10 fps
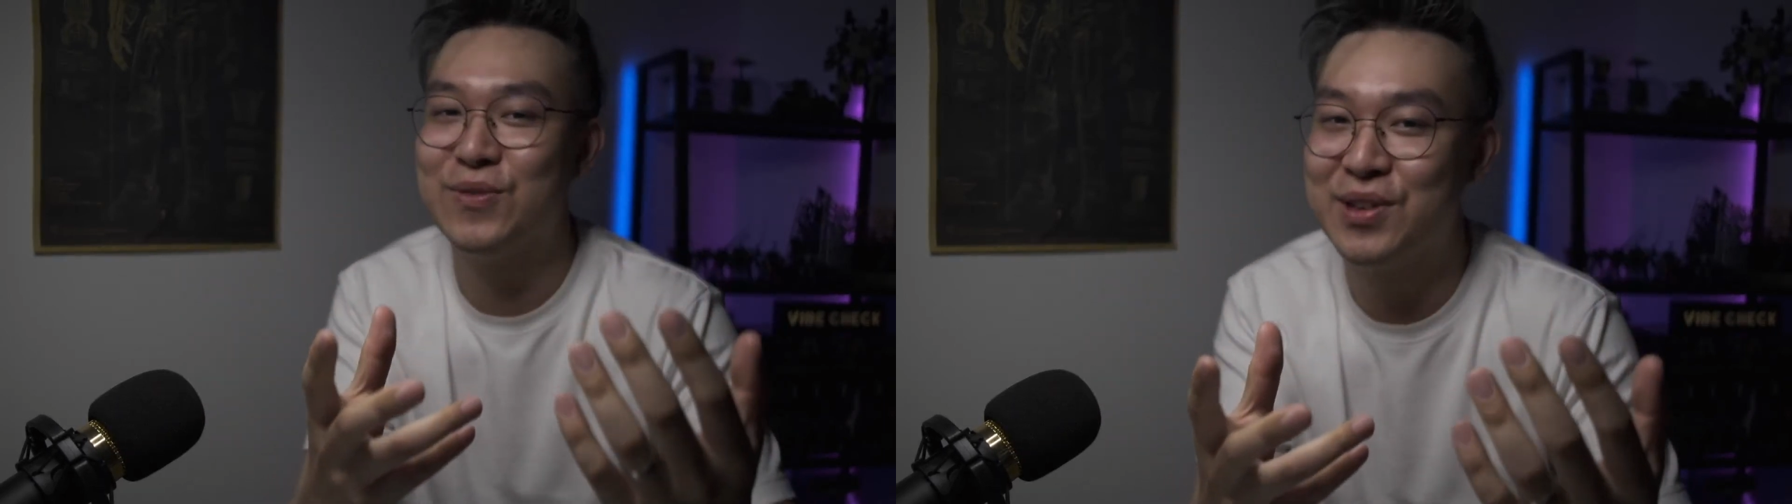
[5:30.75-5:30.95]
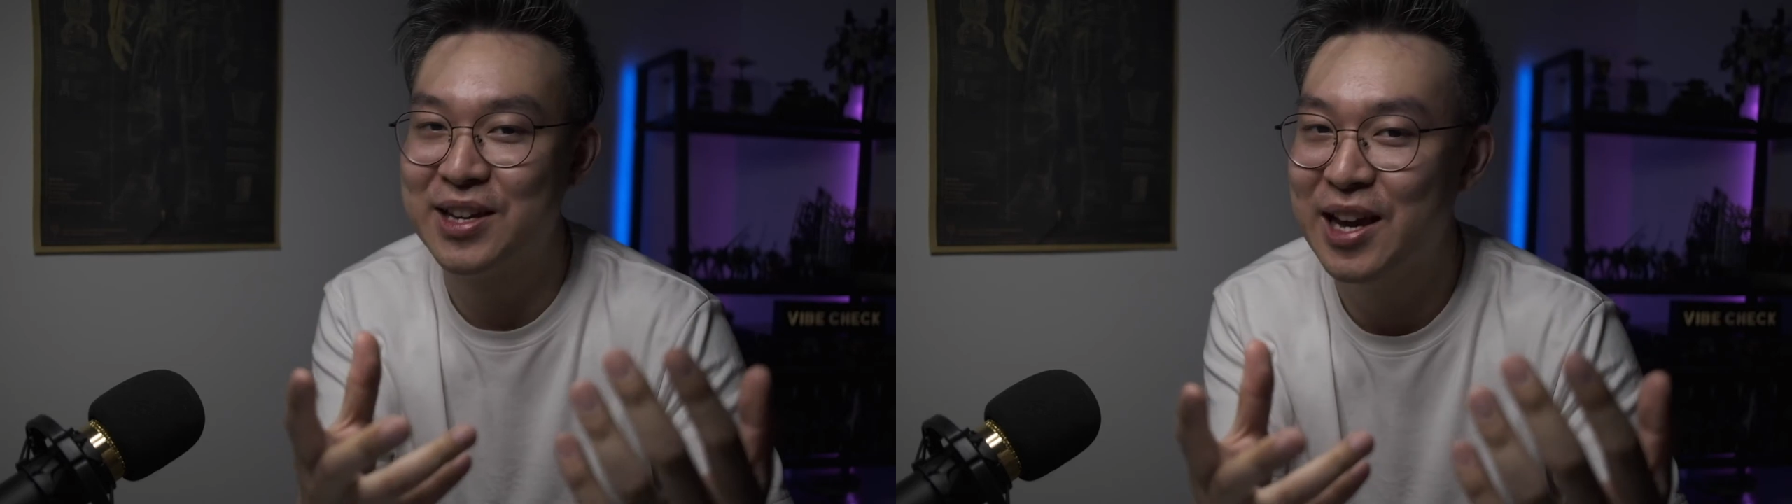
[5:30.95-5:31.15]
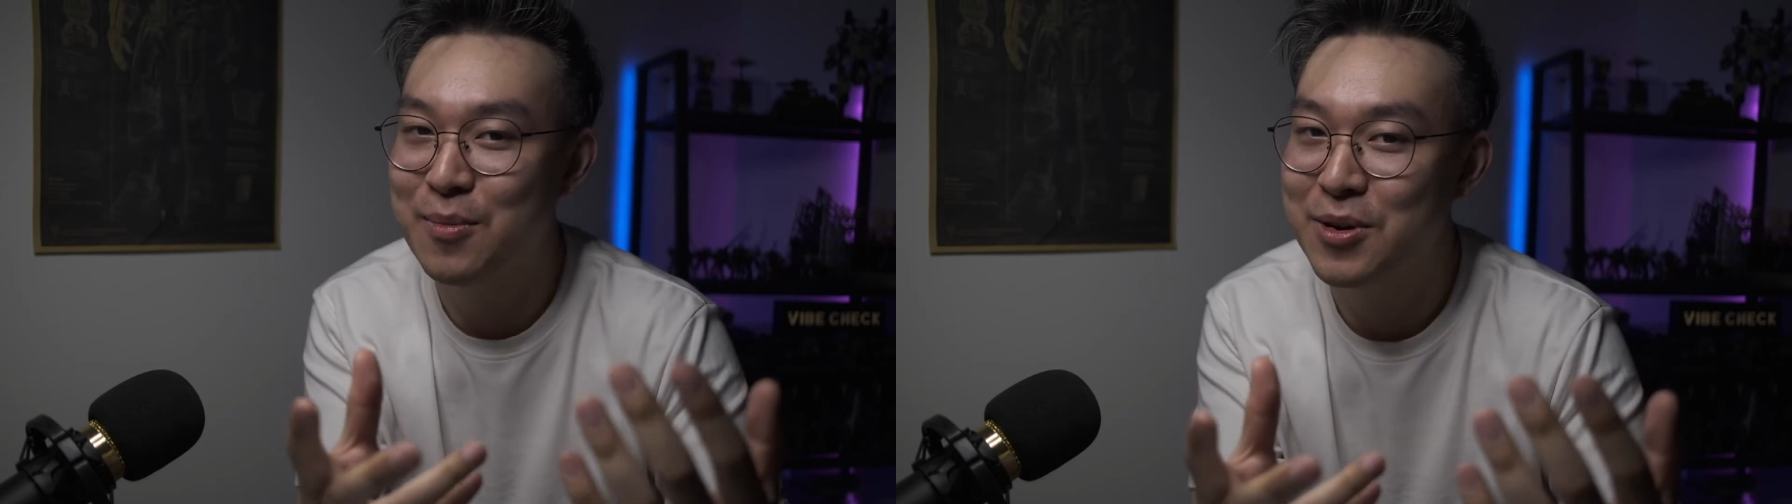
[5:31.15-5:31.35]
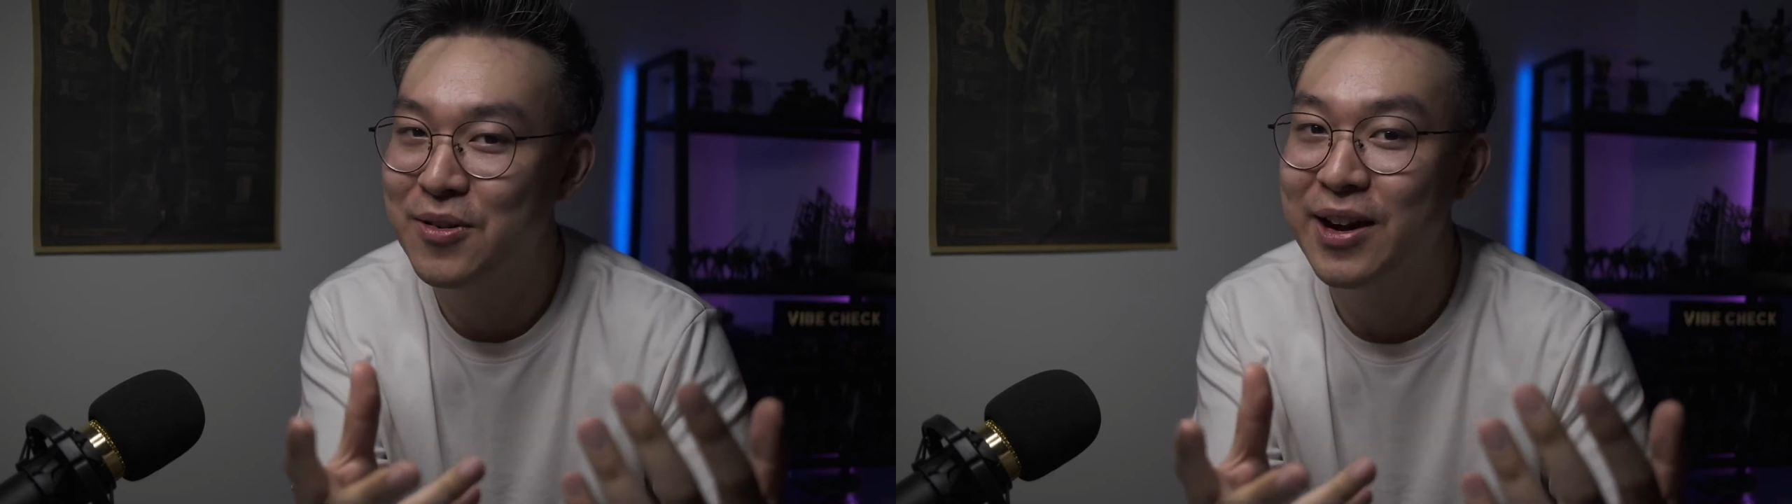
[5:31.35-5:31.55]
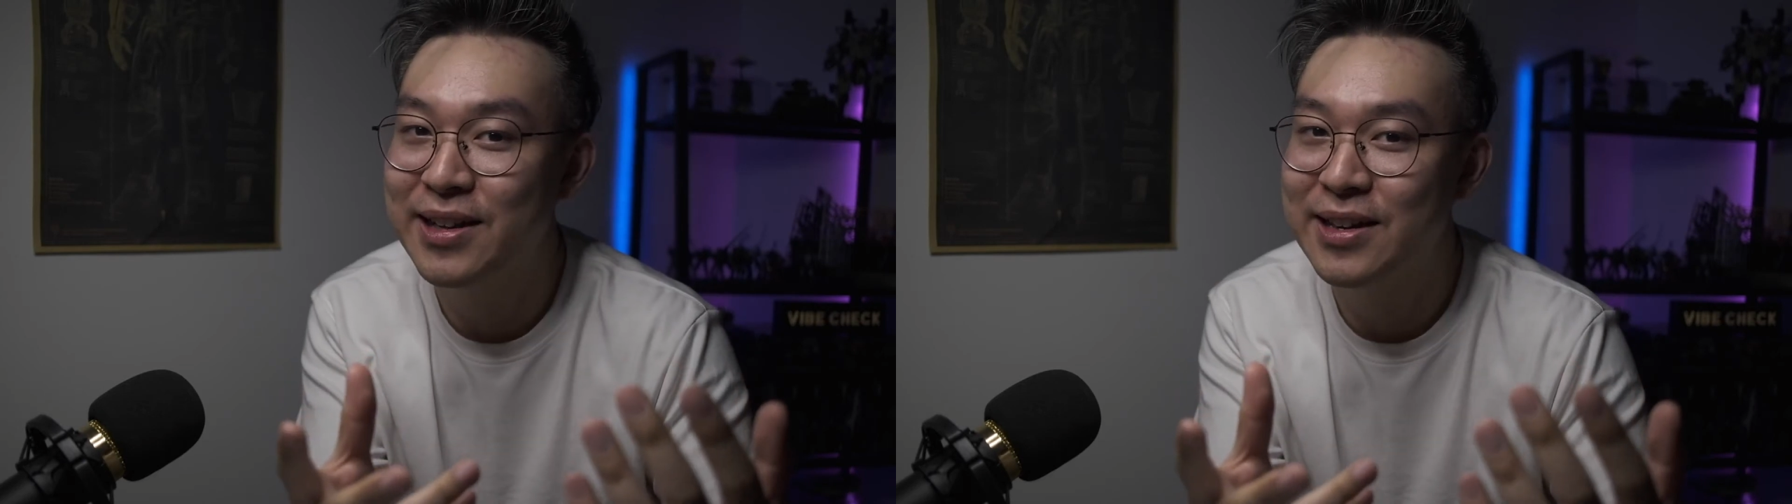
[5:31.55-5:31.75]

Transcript: of the camera right